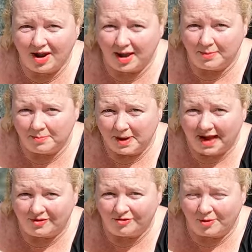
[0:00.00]
I am
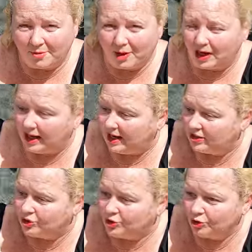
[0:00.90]
back from my
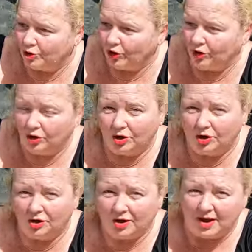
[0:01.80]

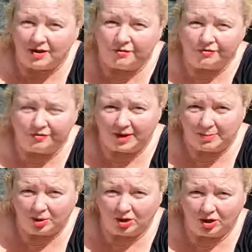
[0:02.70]
snorkel,
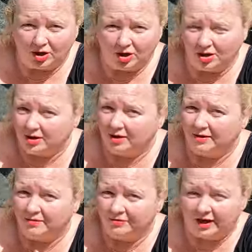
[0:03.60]
flipper,
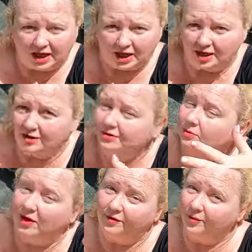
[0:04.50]
fin,
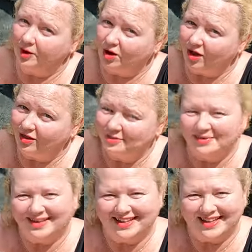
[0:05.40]
whatever you want to call them,
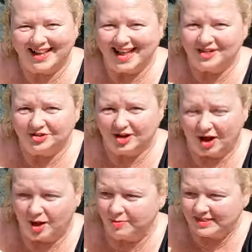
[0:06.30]

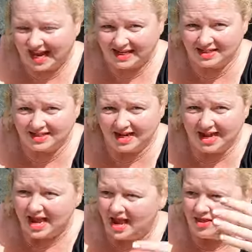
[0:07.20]
um, test.
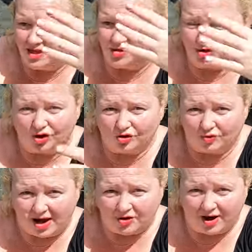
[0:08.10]
These are
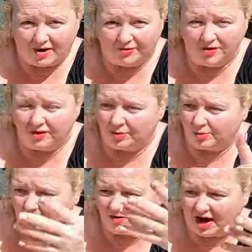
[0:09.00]
greater ever. They were
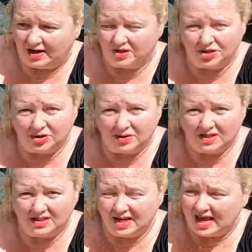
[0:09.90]
provided to
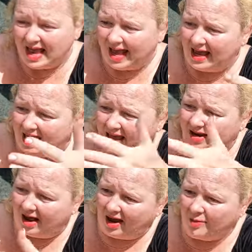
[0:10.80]
us.
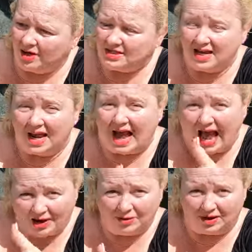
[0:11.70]
And I want to say
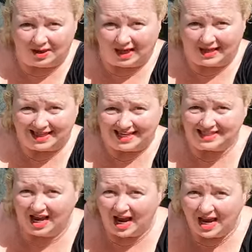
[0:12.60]
I really like
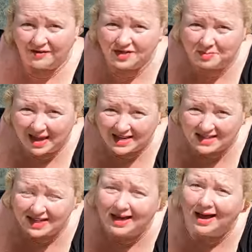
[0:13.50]
these. I have
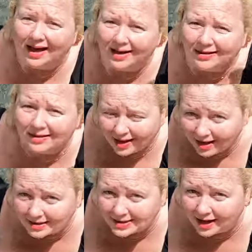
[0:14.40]
spent a
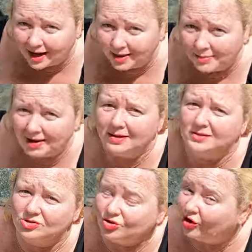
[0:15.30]
lot of time
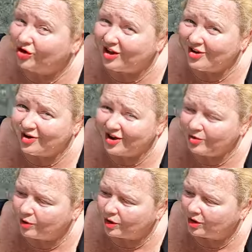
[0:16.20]
snorkeling around
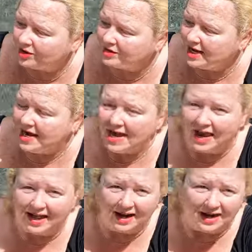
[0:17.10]
the world
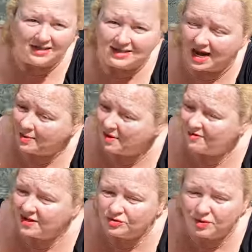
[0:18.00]
and I take my
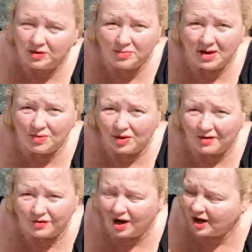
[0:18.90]
fins with me
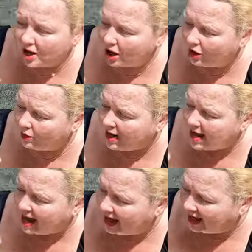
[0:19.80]
wherever I go.
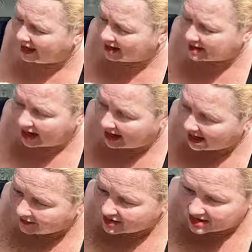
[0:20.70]
And I
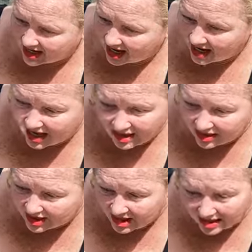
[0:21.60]
have to say,
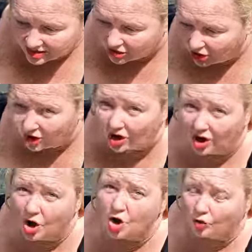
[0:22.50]
these
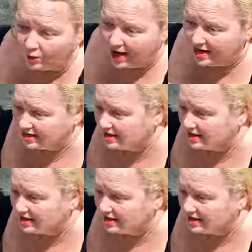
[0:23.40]
are great.